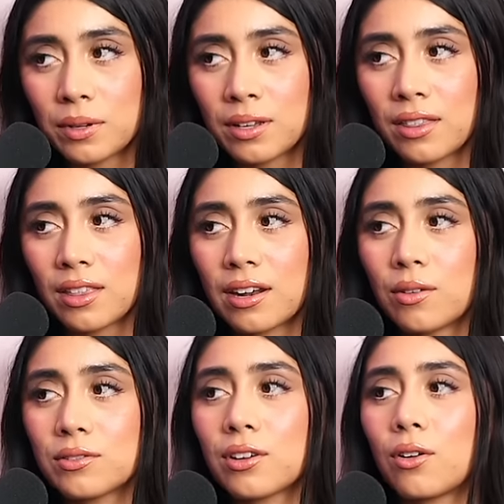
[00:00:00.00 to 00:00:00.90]
Then mm -hmm. I mm-hmm.
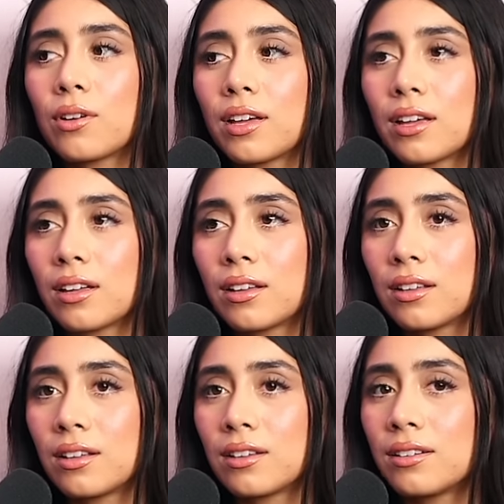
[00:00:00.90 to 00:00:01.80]
was like, okay,
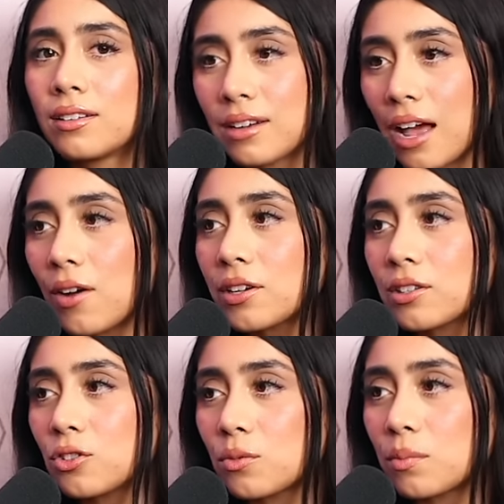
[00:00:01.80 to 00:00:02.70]
now I
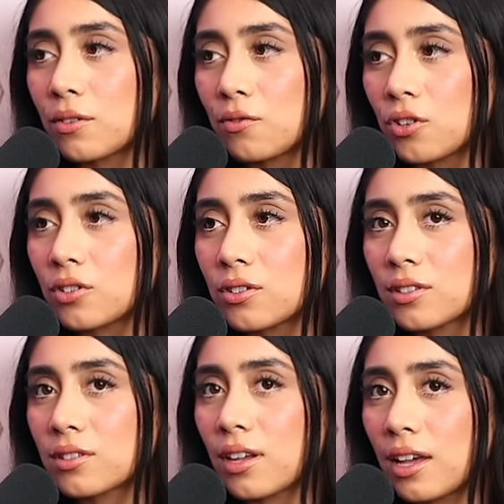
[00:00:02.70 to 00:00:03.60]
can do my
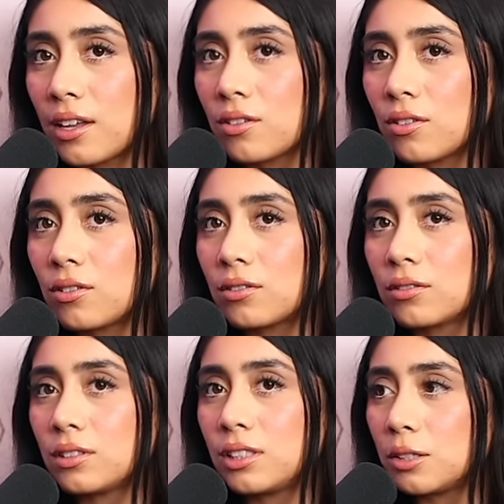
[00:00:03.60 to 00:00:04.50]
first anal
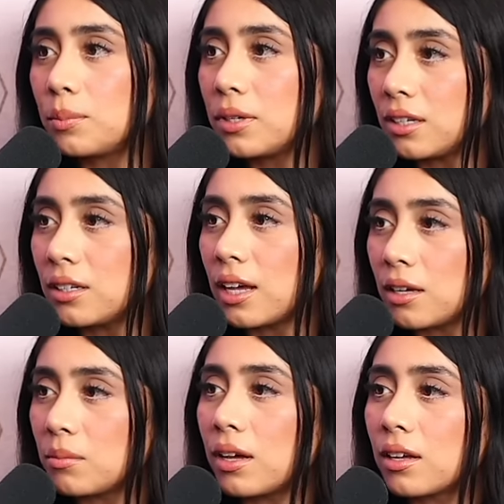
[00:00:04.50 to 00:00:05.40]
DP
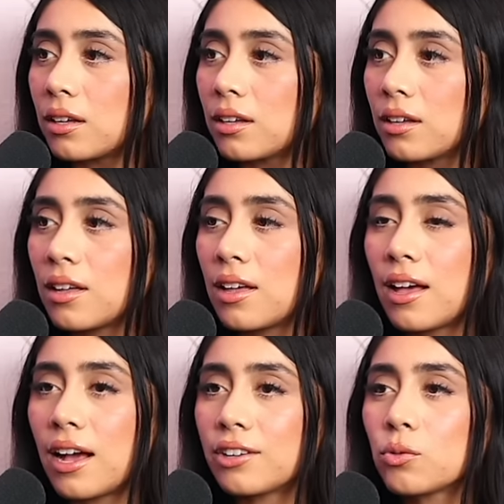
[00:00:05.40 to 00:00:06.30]
gangbang. Mm -hmm.
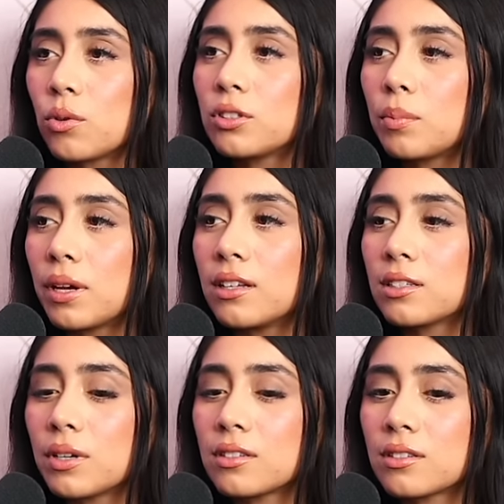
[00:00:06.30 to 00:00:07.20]
I just wanted to pace
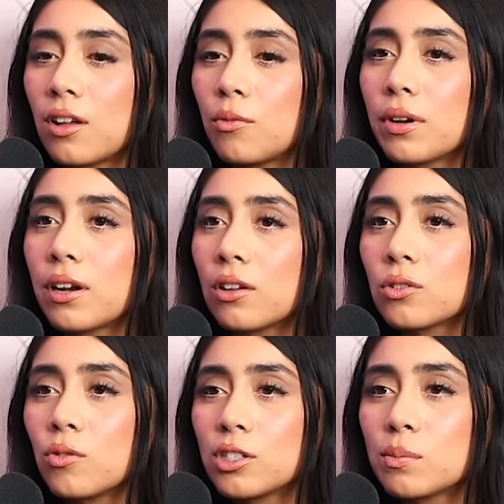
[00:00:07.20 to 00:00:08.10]
myself, but I also
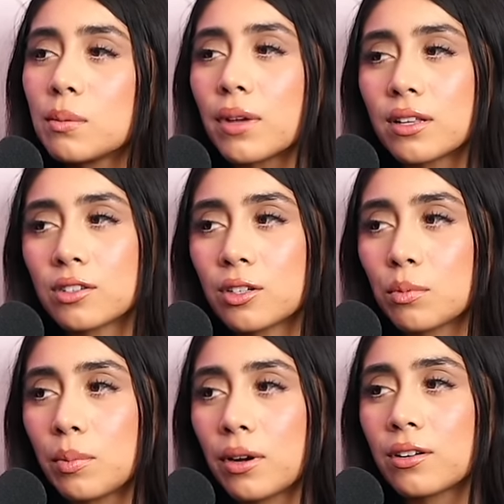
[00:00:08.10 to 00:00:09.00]
wanted to be mentally
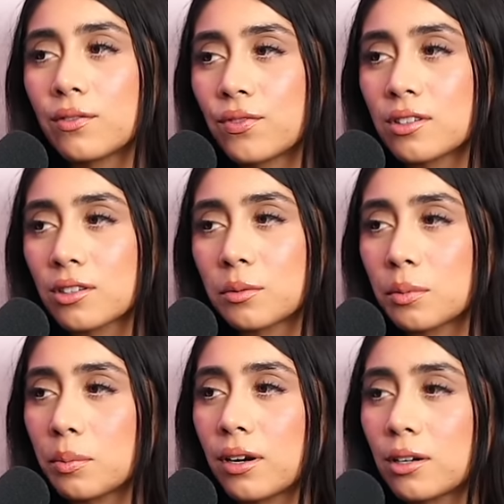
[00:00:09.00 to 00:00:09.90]
prepared and physically
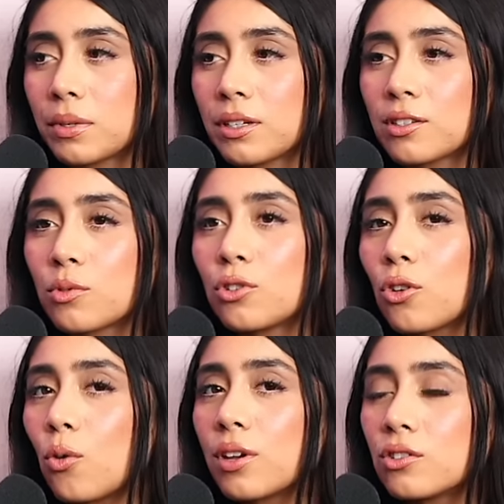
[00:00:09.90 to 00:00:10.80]
prepared because when
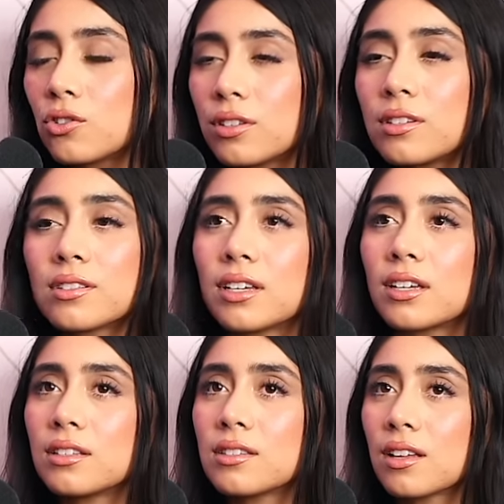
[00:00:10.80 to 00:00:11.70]
you're going into these
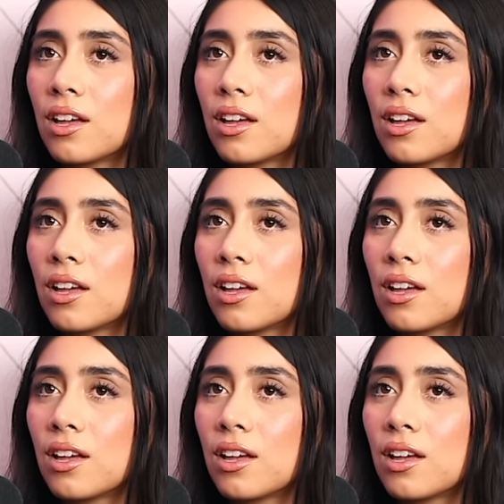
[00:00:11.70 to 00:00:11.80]
scenes,